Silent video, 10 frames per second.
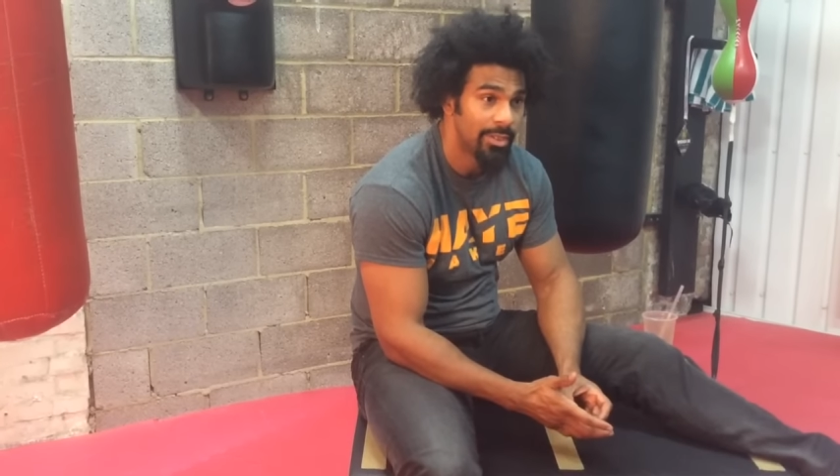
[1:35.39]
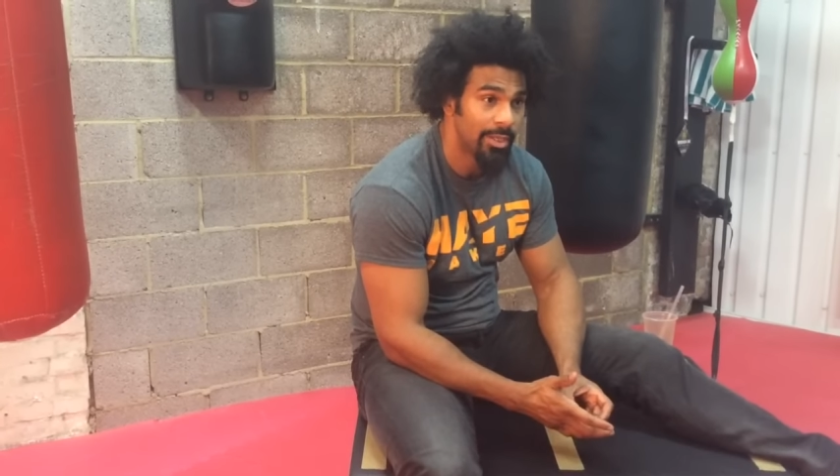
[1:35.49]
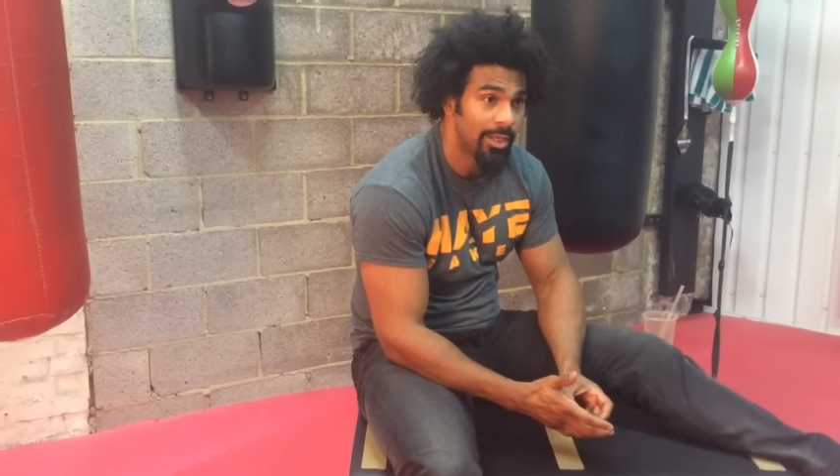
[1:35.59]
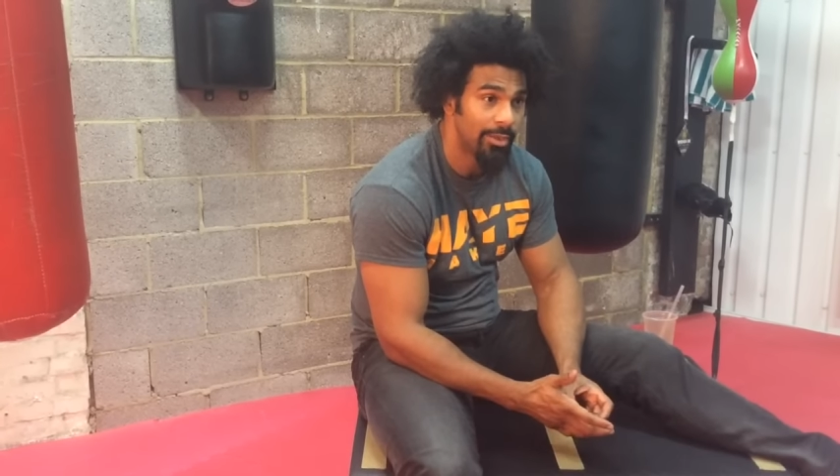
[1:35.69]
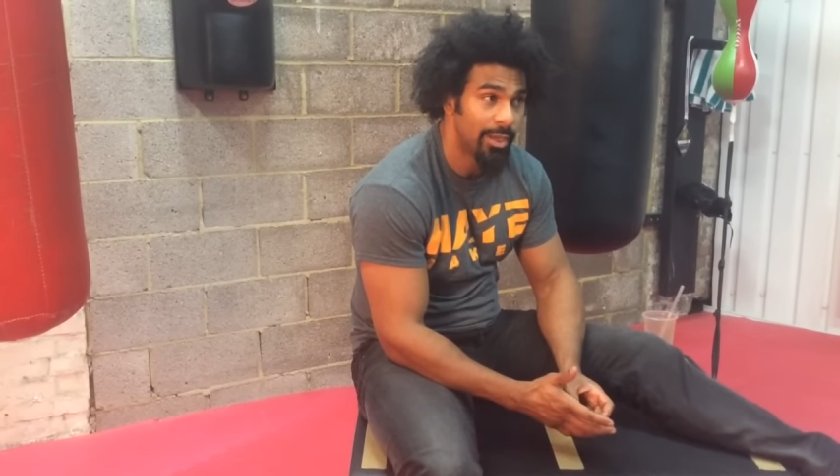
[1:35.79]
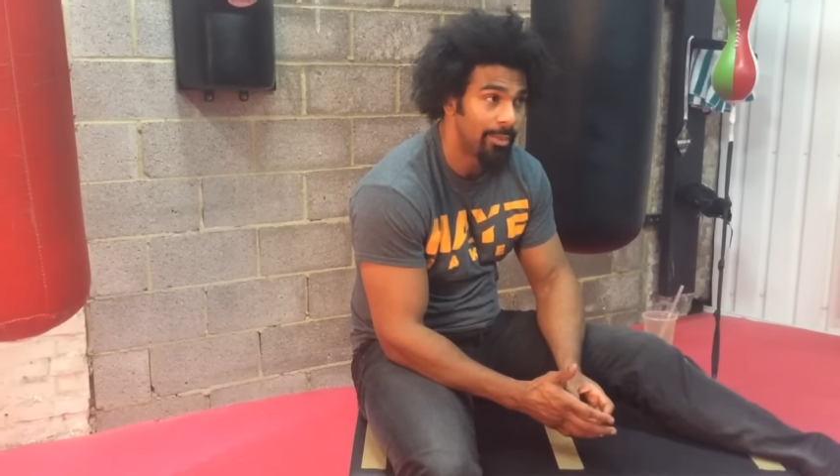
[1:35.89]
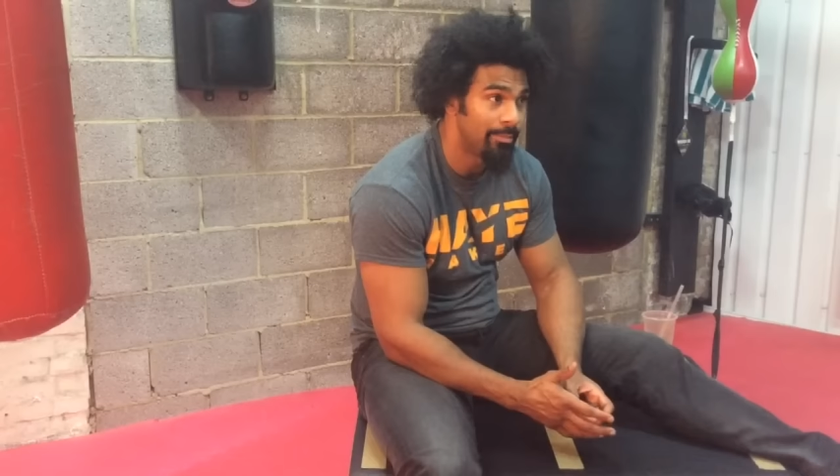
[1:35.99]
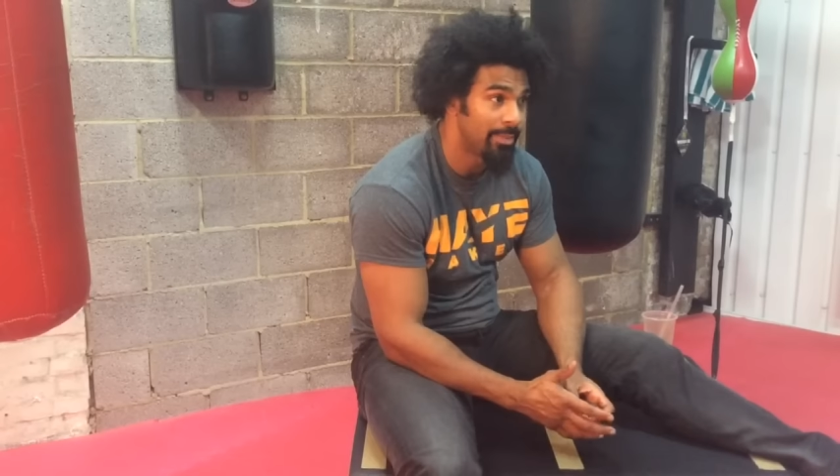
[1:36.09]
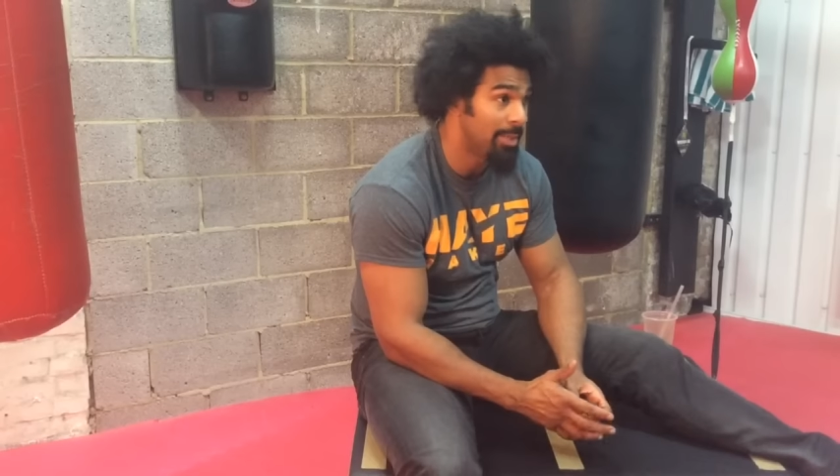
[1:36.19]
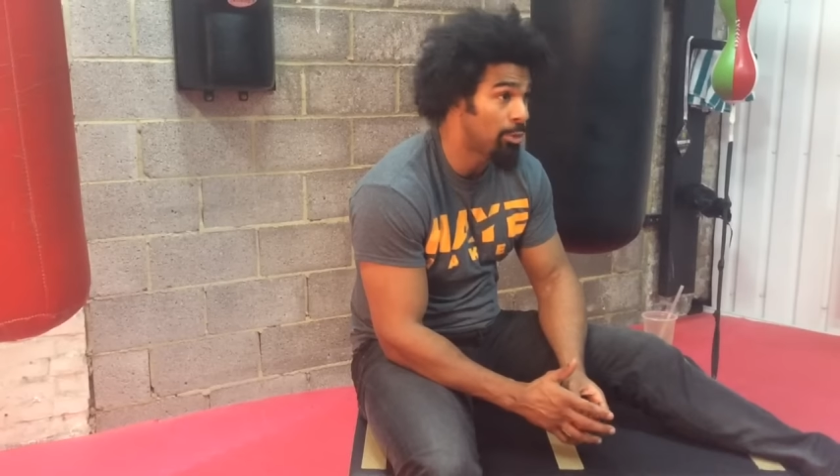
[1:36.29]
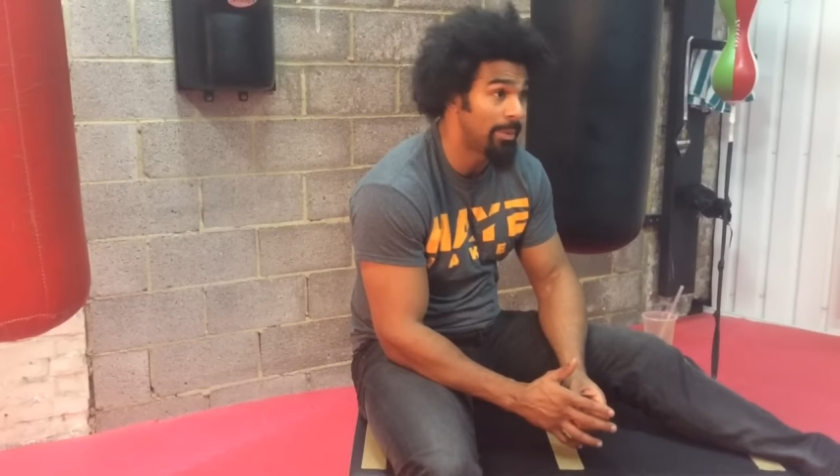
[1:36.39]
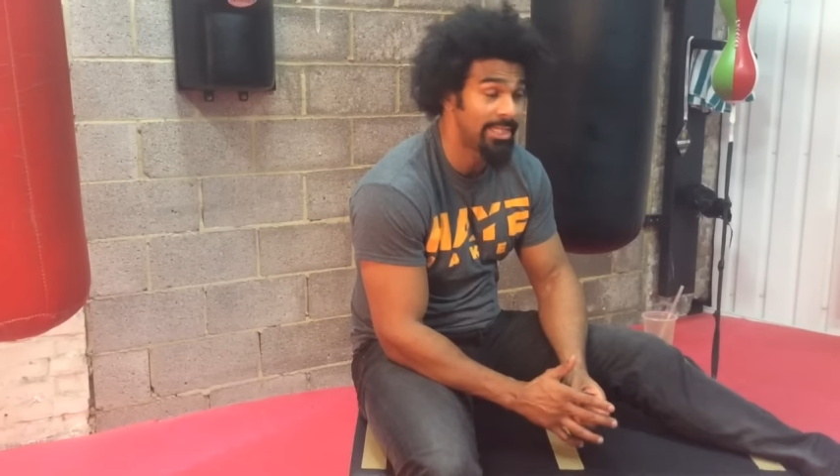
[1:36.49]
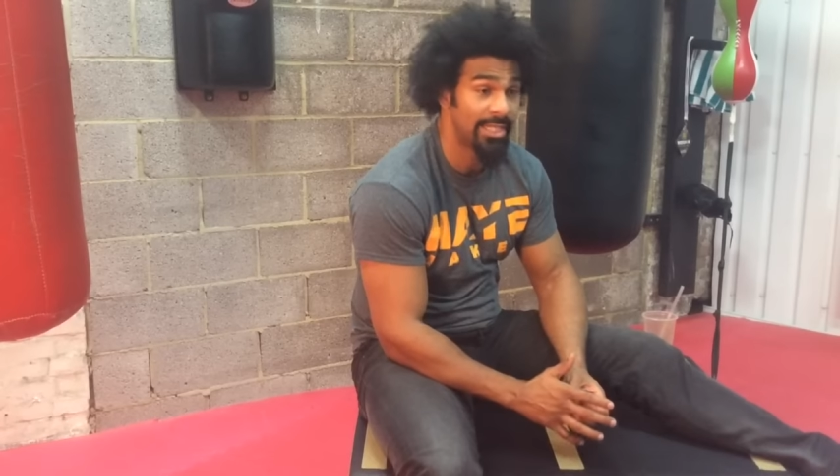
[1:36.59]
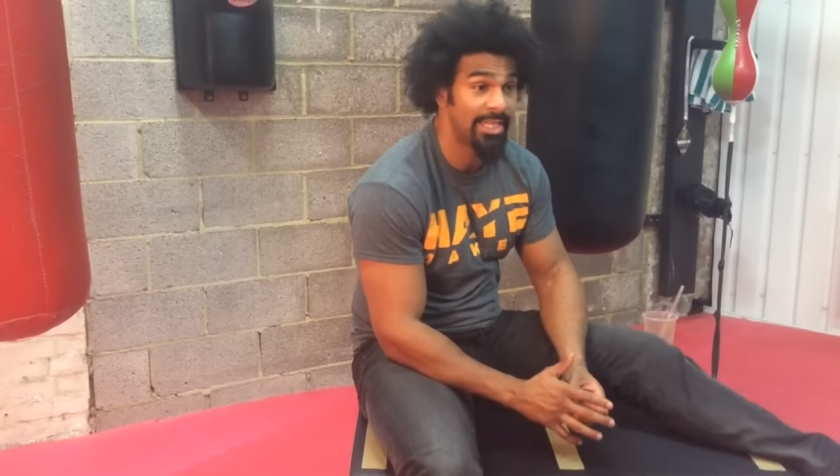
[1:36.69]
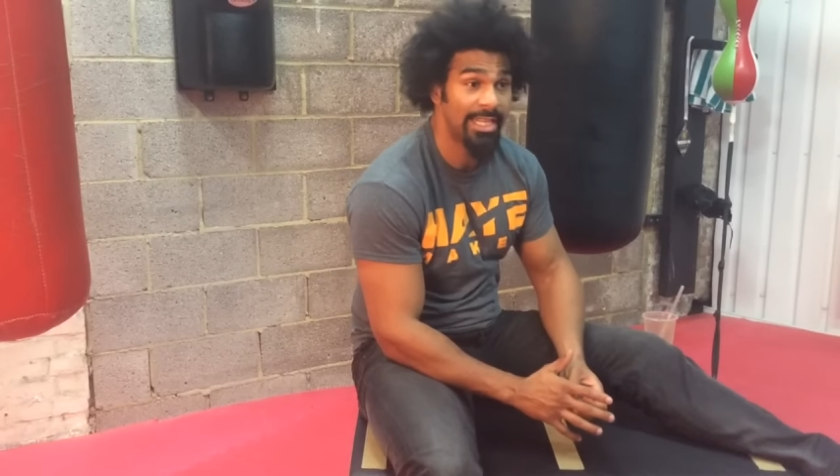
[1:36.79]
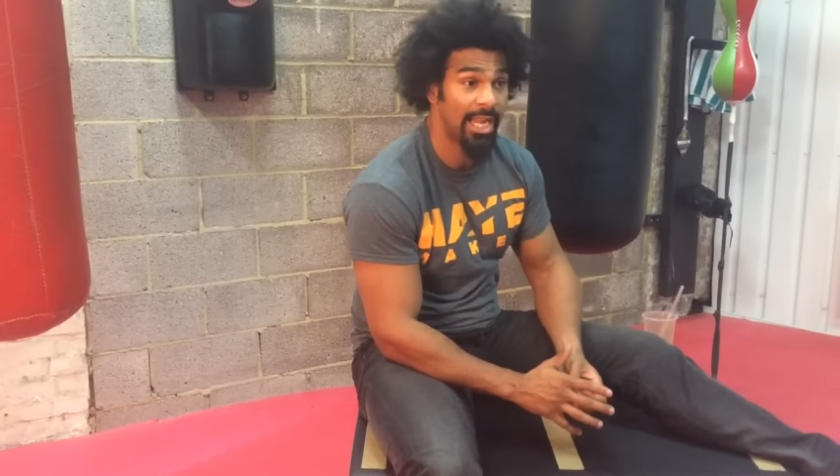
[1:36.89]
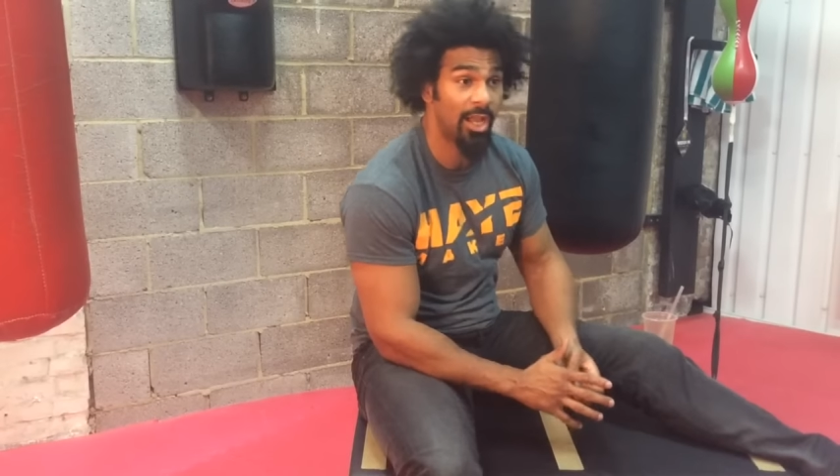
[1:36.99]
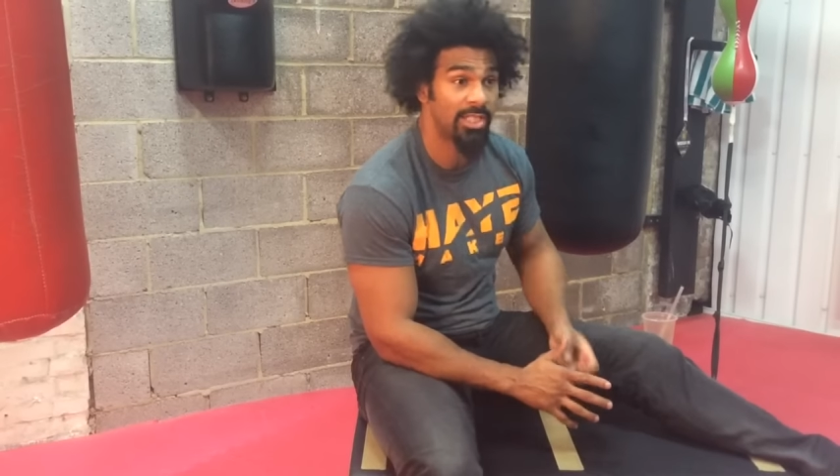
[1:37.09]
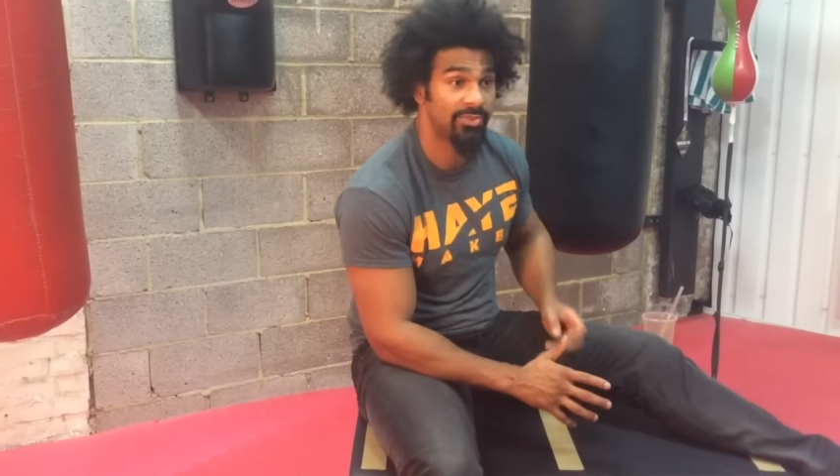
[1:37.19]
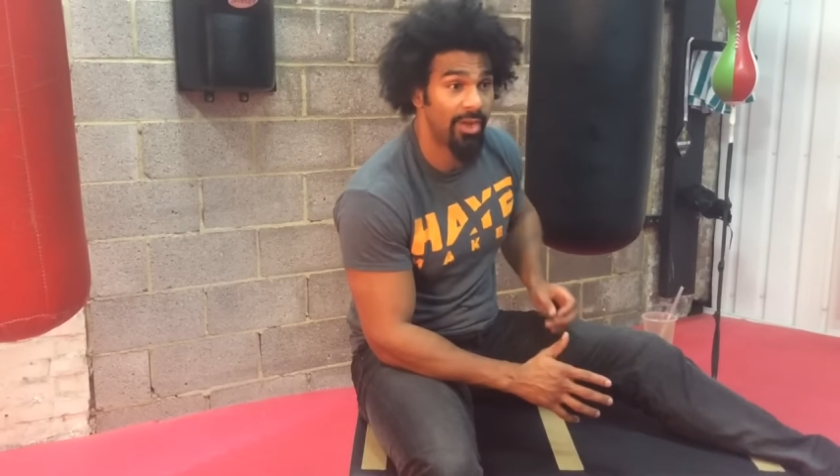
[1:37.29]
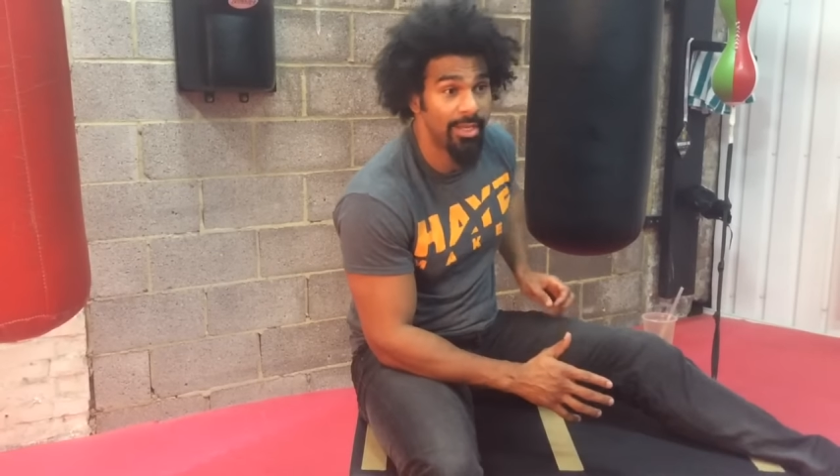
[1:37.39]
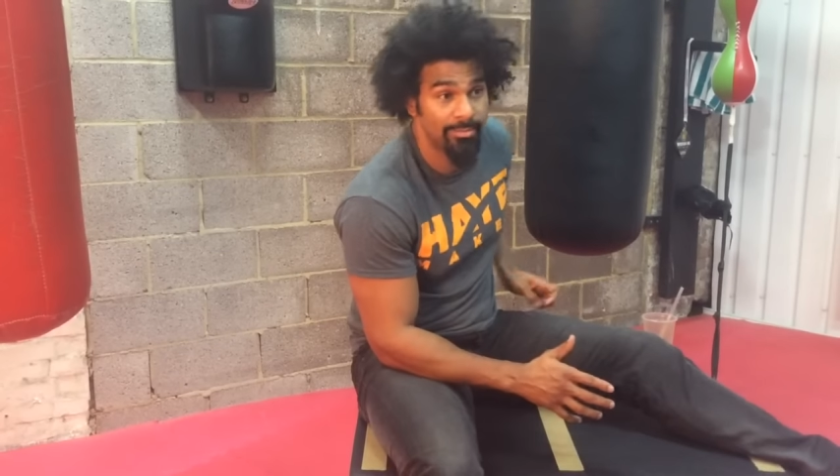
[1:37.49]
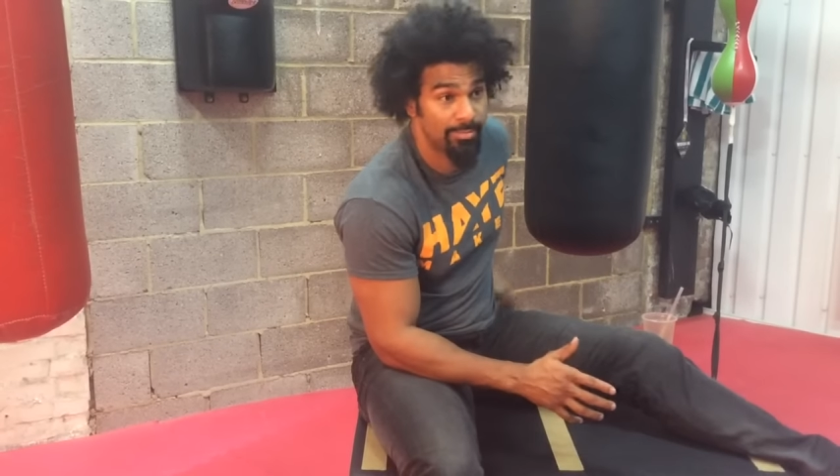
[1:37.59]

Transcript: You know, um, he probably didn't need that last fight.